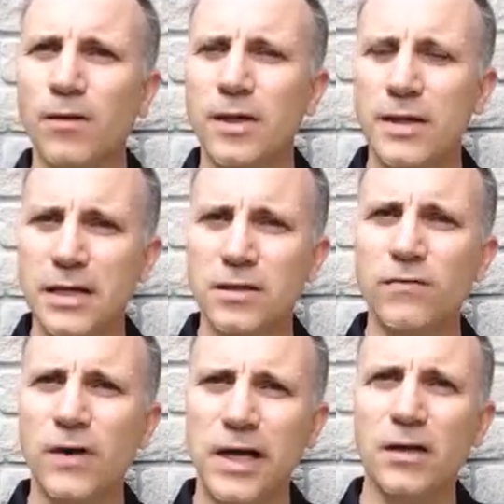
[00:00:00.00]
then that's
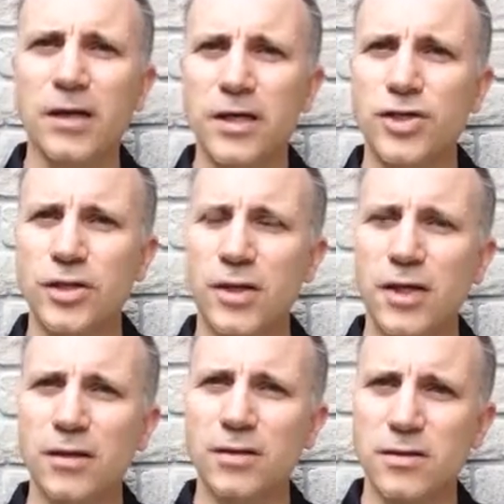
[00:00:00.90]
in violation
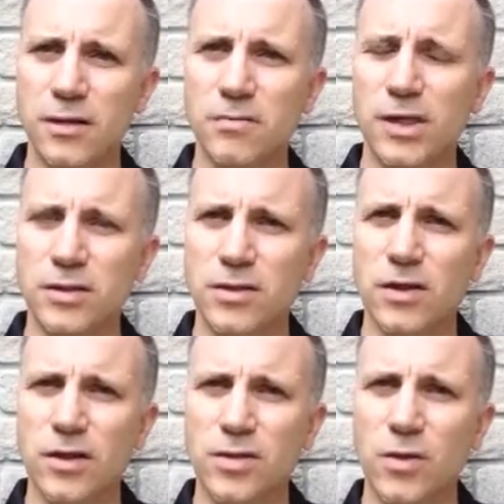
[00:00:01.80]
and the six months
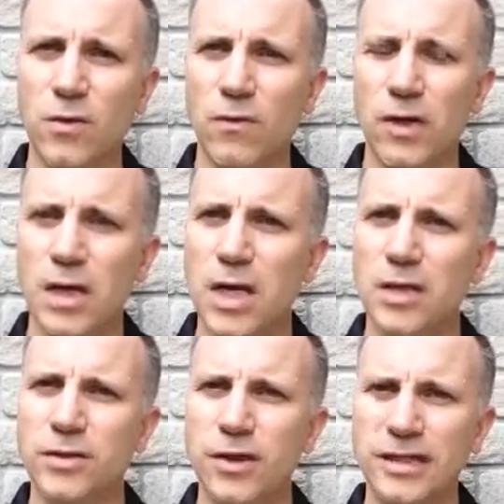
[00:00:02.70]
starts over.
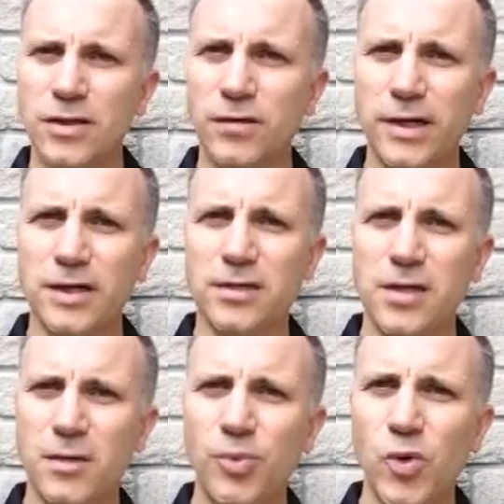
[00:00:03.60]
So that's a great
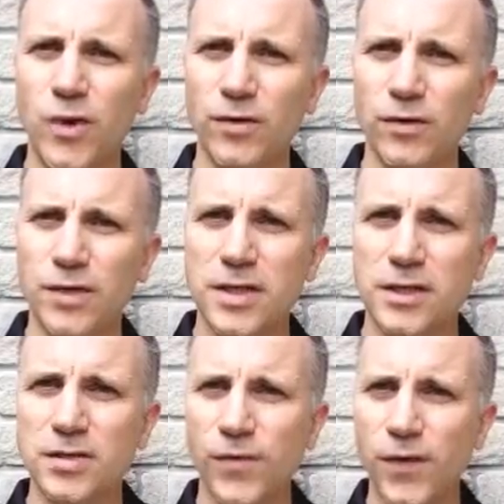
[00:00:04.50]
example with your
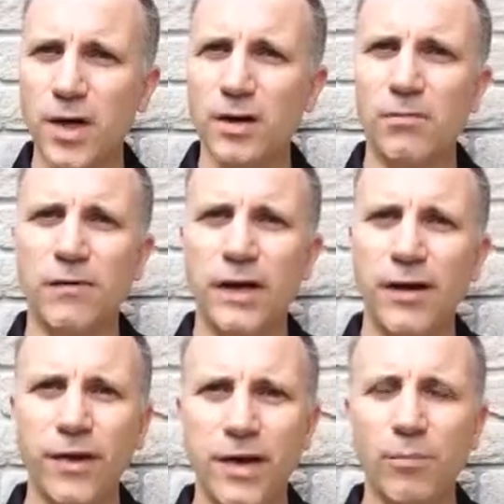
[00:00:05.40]
teen's freedom of
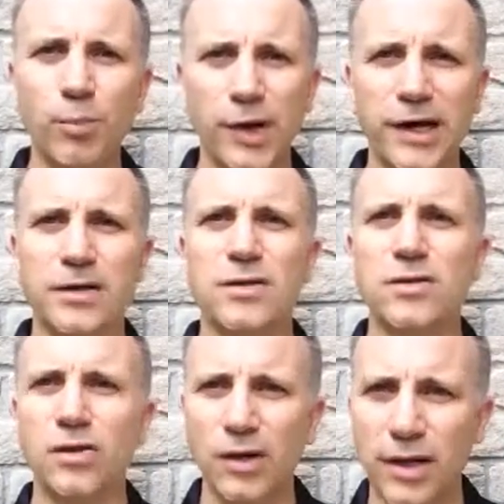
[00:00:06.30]
how they can practice
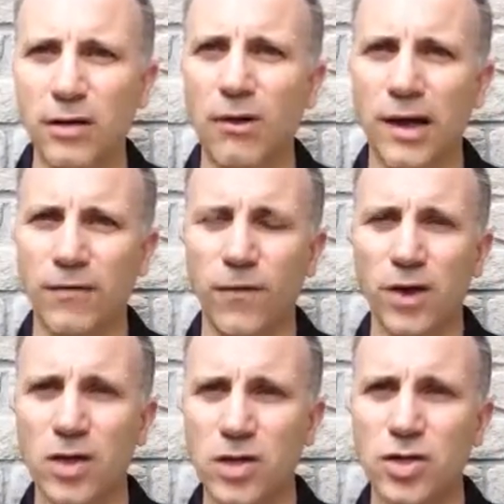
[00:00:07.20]
delayed
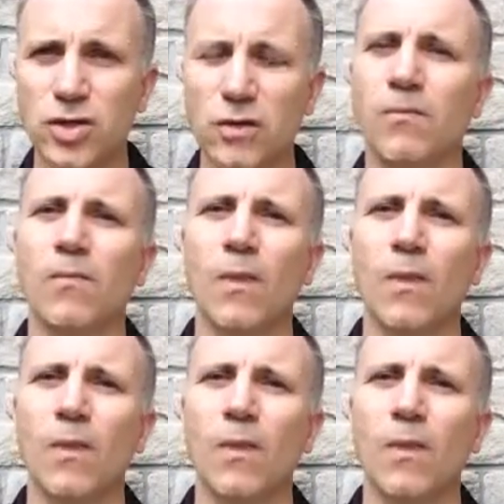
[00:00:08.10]
gratification